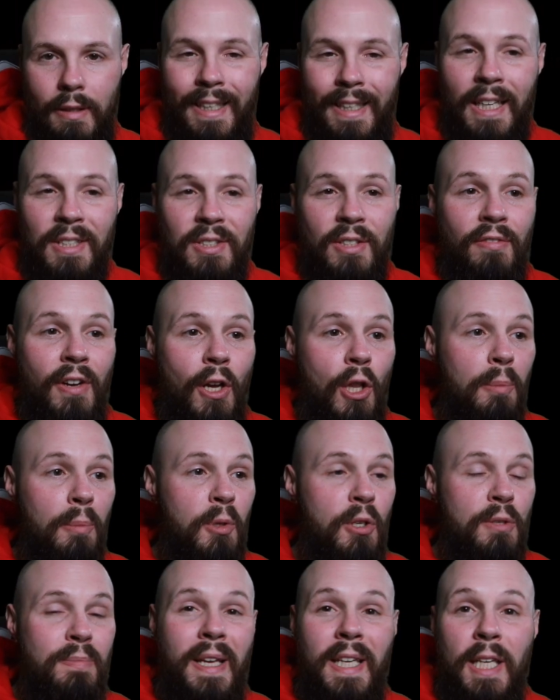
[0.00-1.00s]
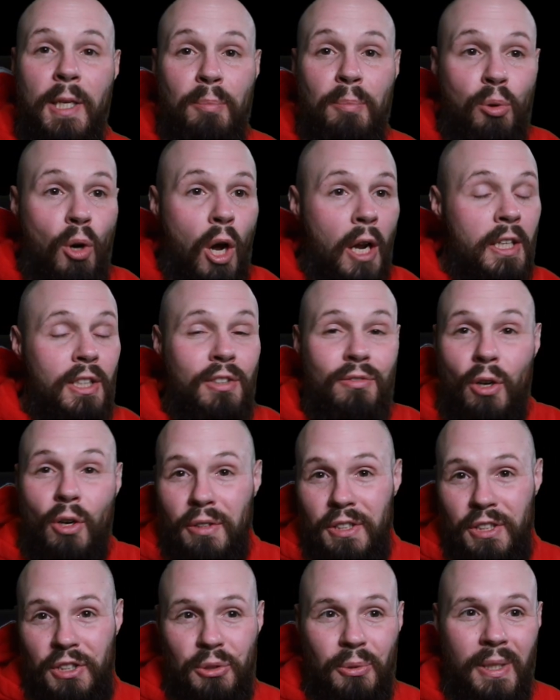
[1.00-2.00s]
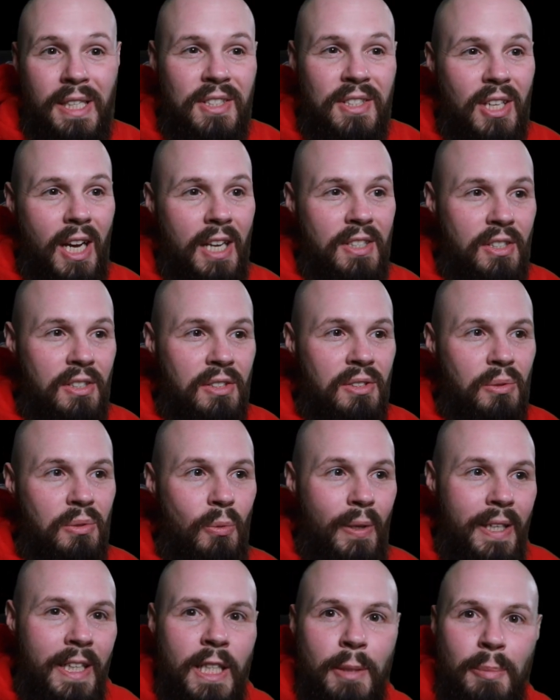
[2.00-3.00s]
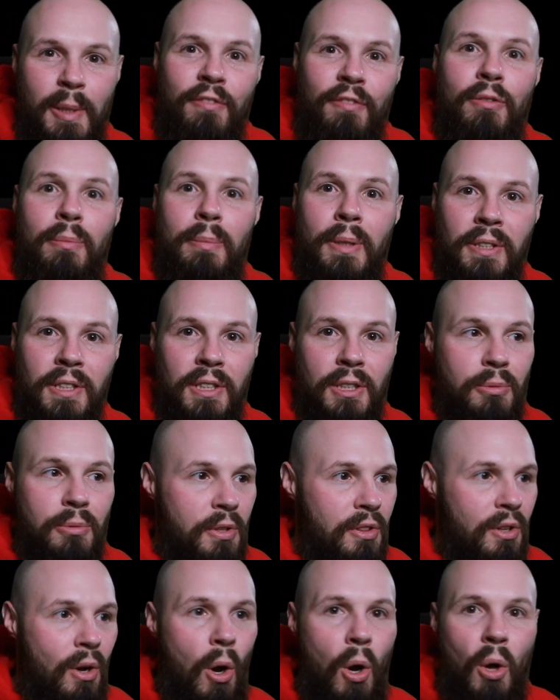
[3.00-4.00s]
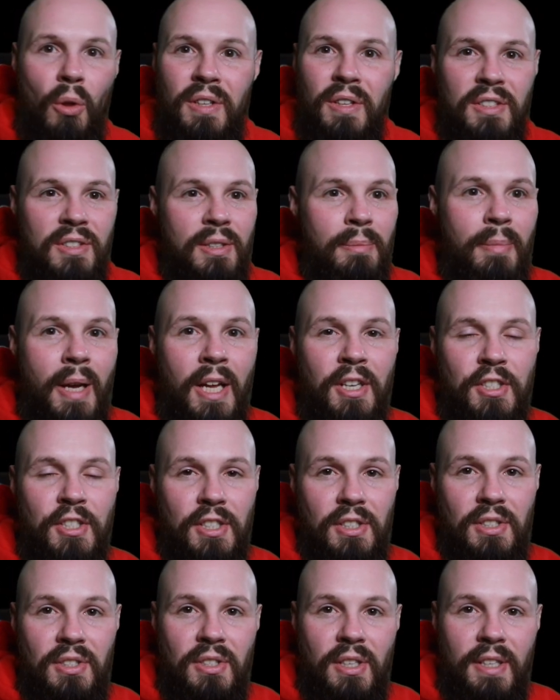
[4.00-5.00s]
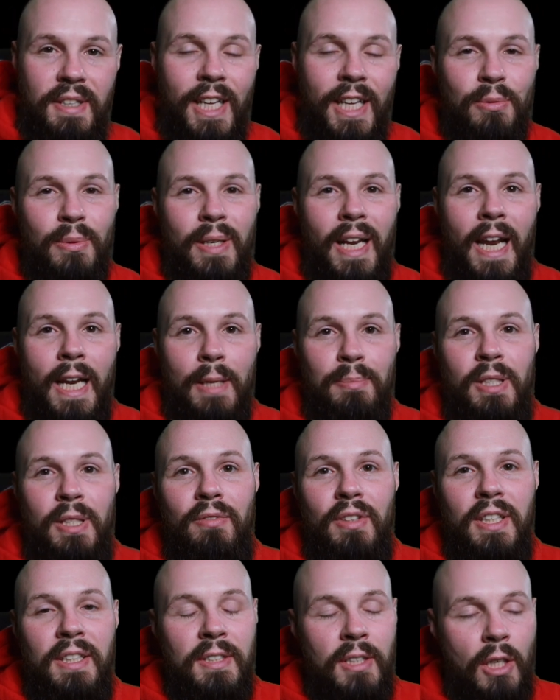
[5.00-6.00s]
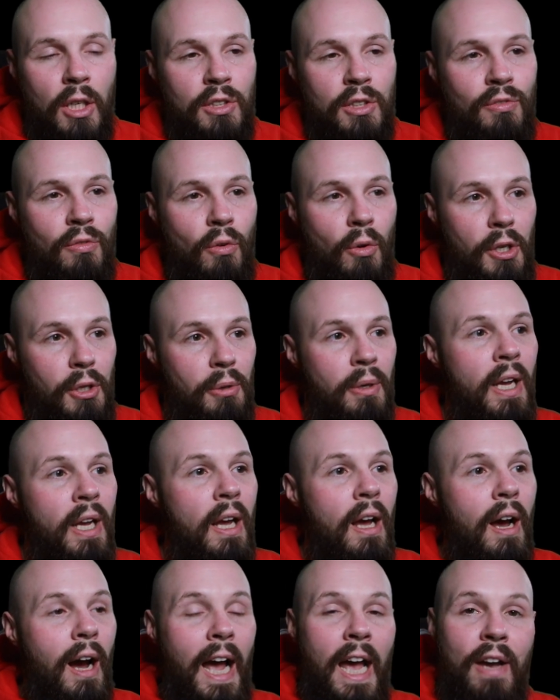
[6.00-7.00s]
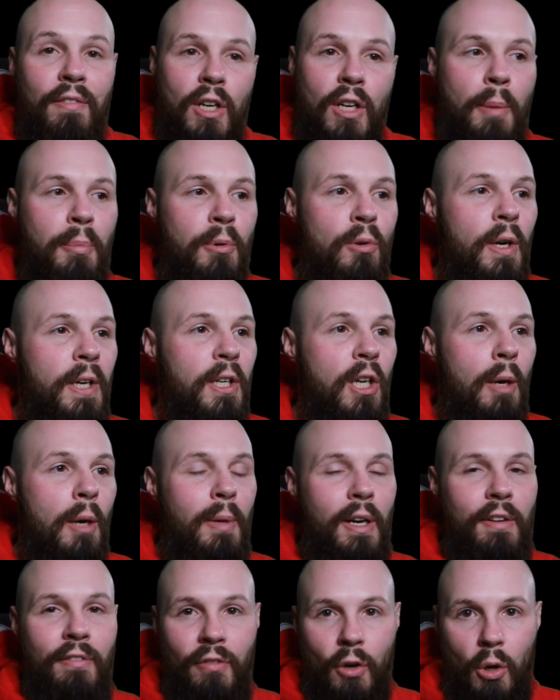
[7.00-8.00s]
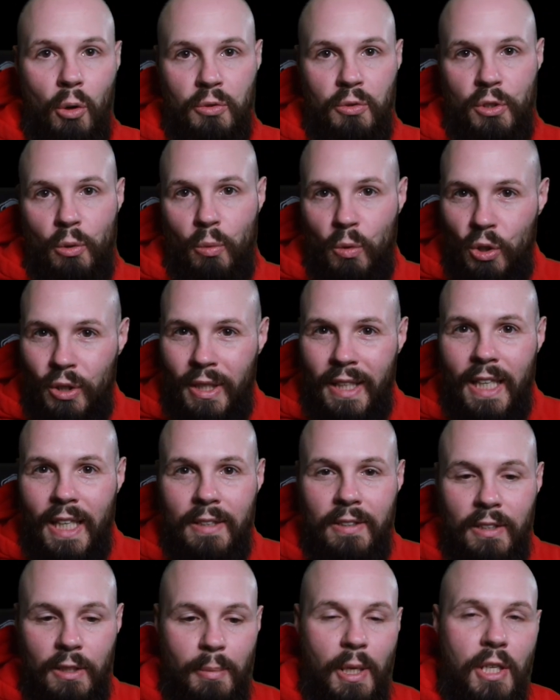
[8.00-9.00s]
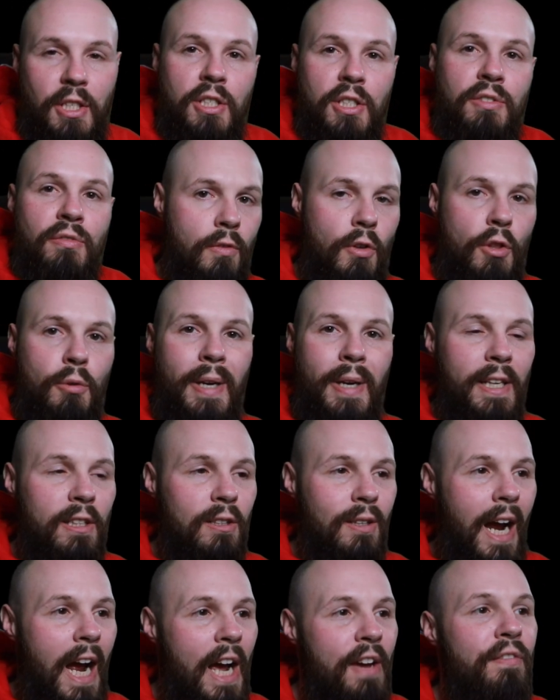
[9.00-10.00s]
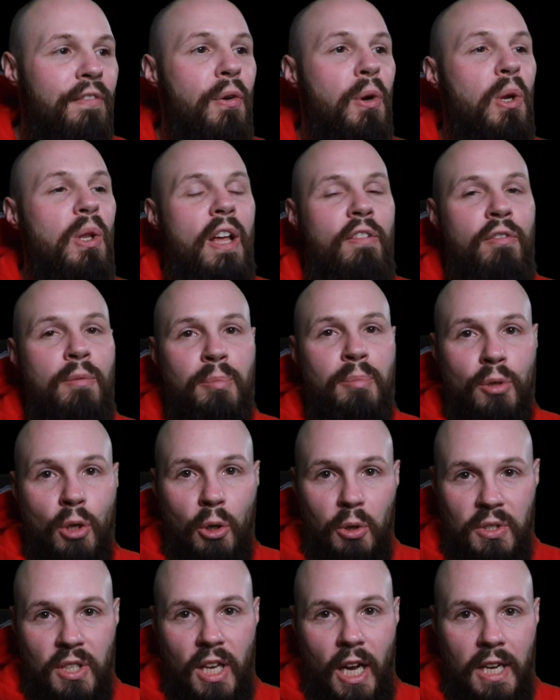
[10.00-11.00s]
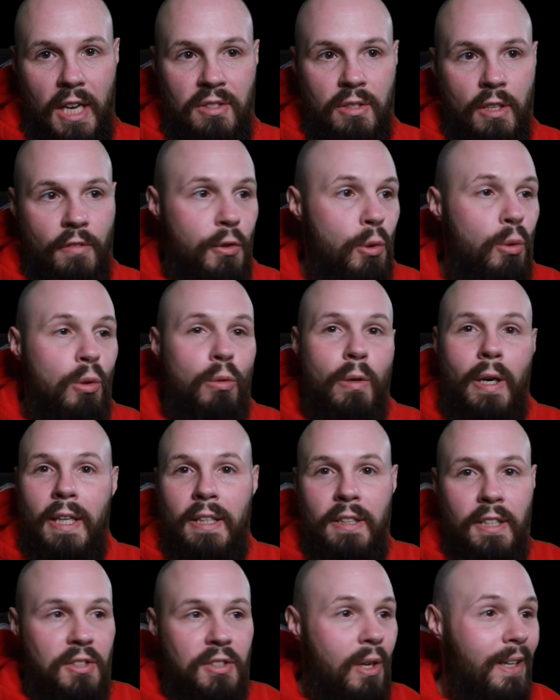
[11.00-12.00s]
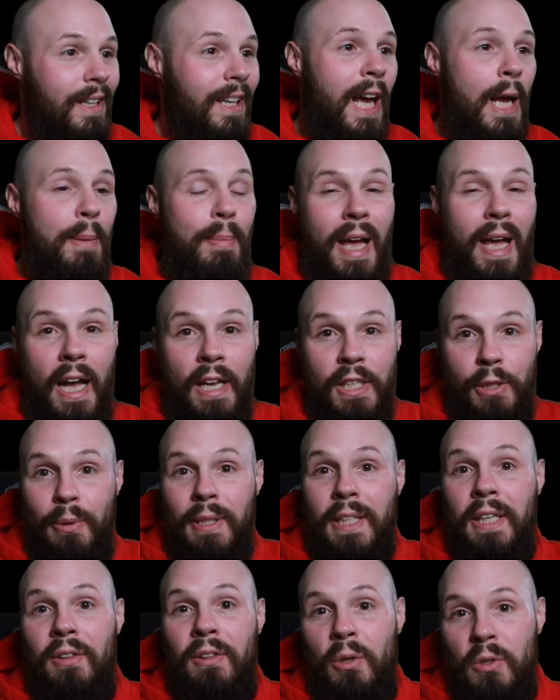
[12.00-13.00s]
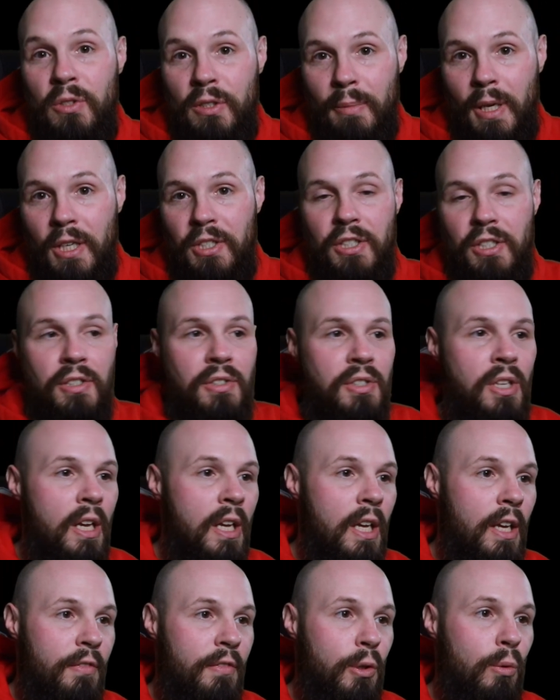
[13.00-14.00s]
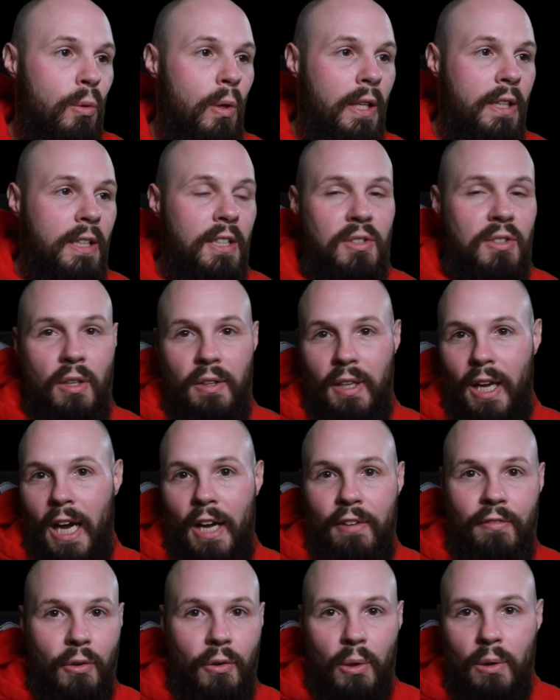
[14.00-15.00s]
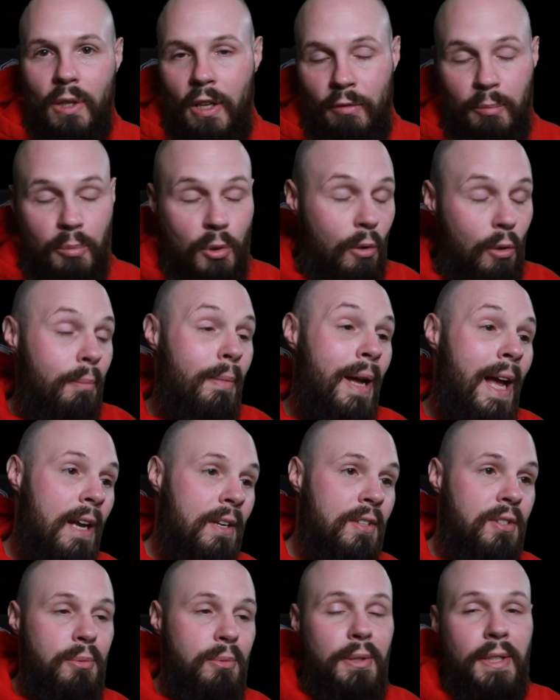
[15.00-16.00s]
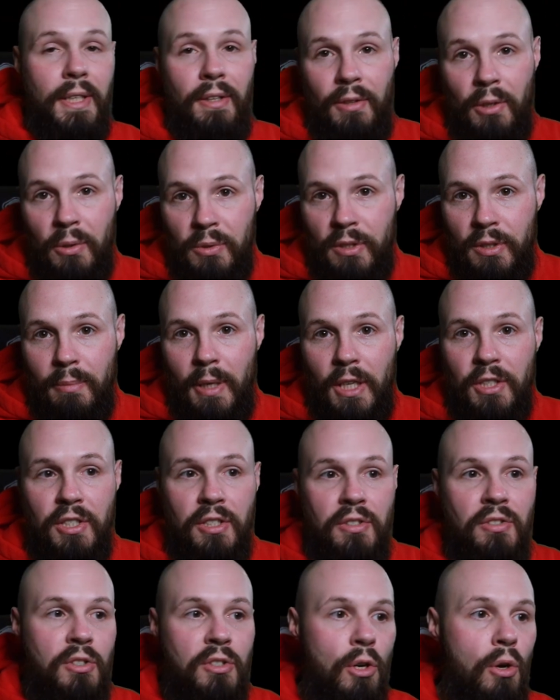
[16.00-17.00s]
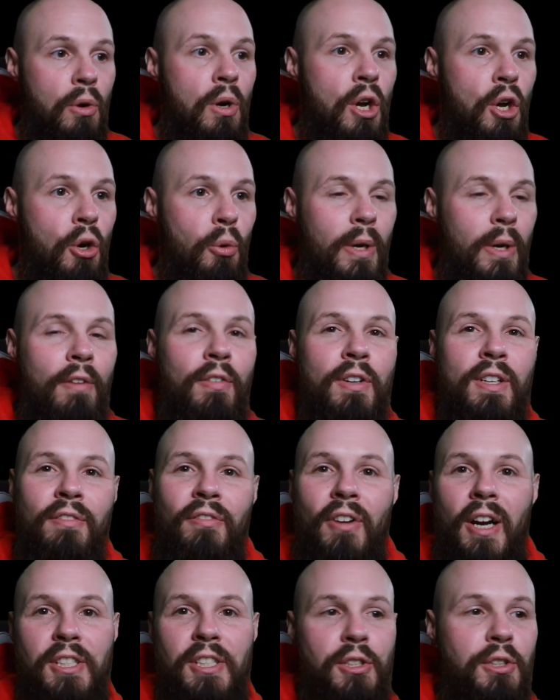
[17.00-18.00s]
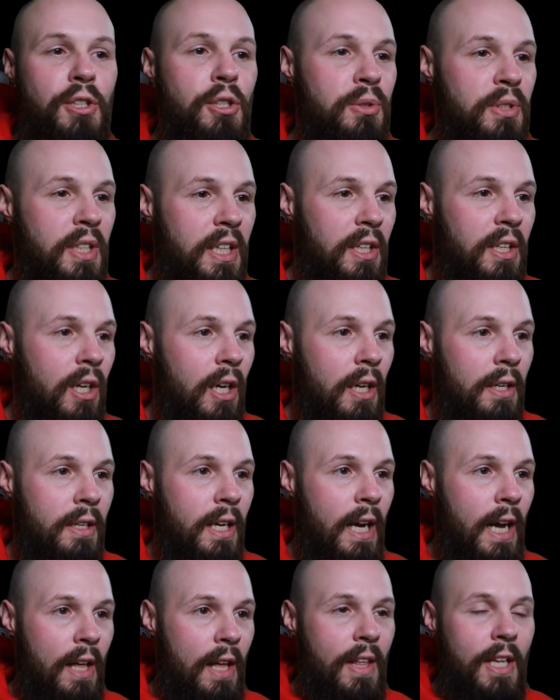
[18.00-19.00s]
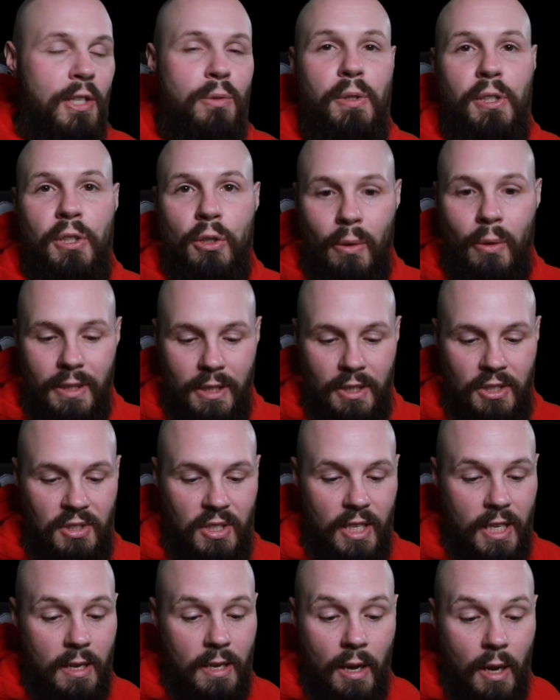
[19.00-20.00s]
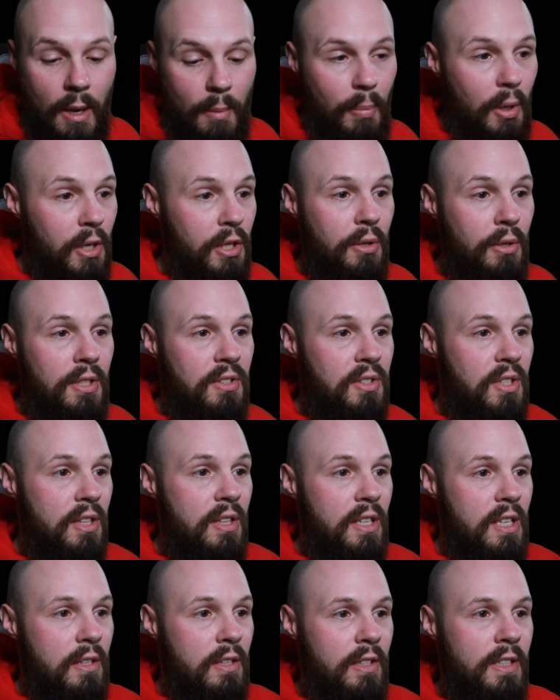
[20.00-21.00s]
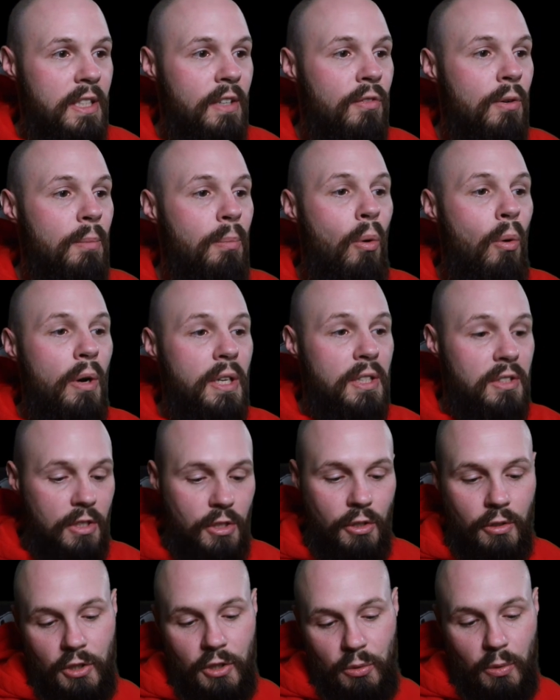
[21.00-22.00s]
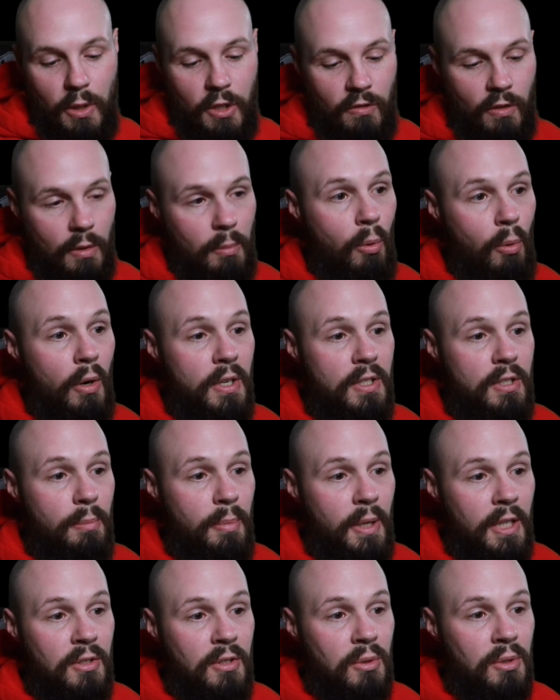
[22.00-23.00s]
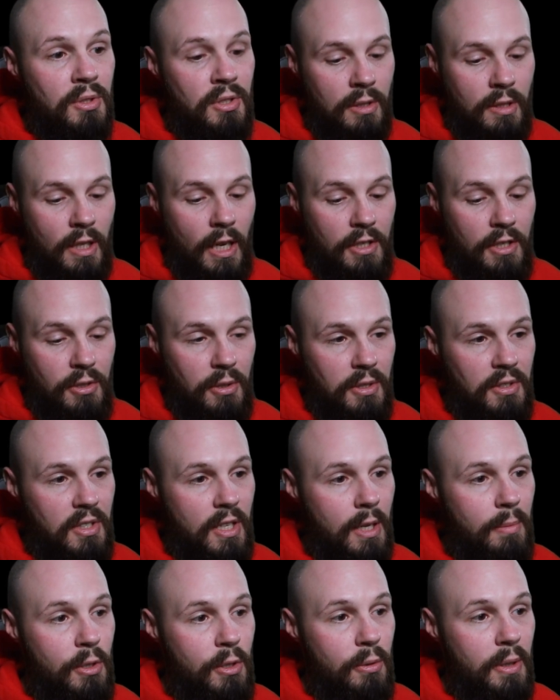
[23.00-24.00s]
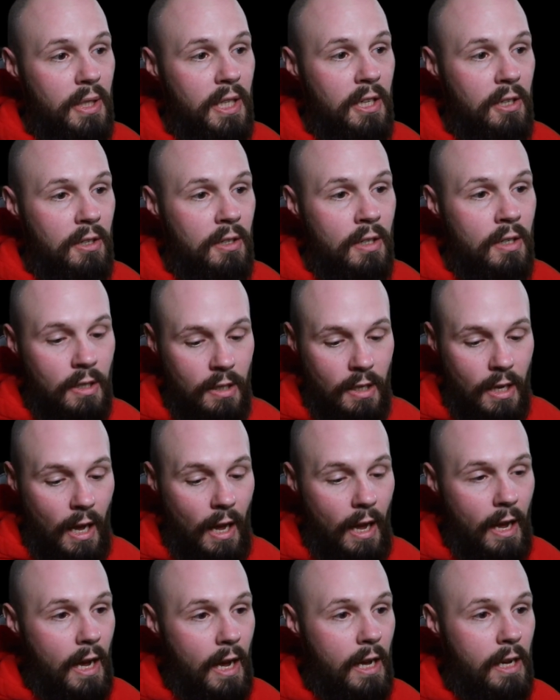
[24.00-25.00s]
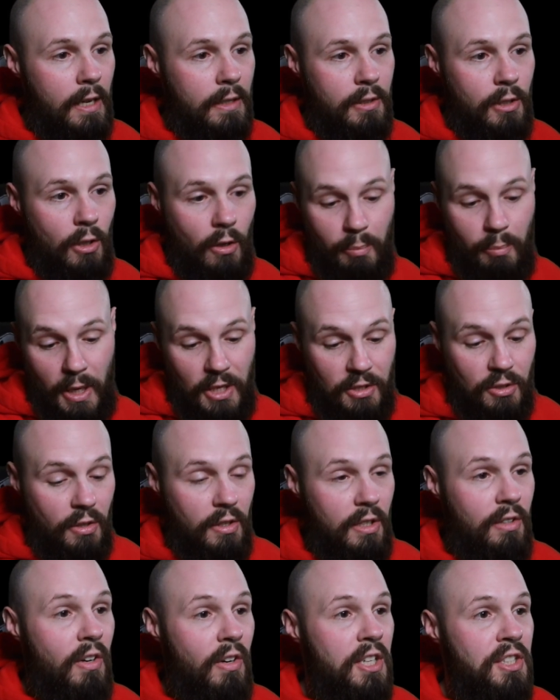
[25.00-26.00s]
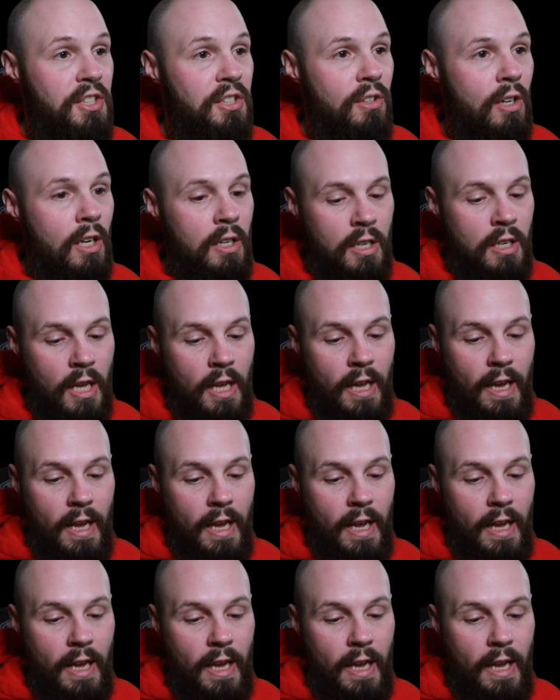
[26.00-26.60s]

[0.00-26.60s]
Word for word: And as developers making products for all these screen sizes, we need to be familiar with all these dimensions. And that's what Adaptivity does for you. I have it up and running on my phone. So we're looking at the dimensions for the regular iPhone 11 Pro size. If you were running this on an iPad, you would get those dimensions. If you're running this on the iPhone 11 Pro Max, you would get those dimensions. So whatever device you're using it on, uh, that's what you're going to see. But you can see the, the different points and you can switch from points to pixels, as you can see I'm doing here. Uh, you know, based on the device you're on.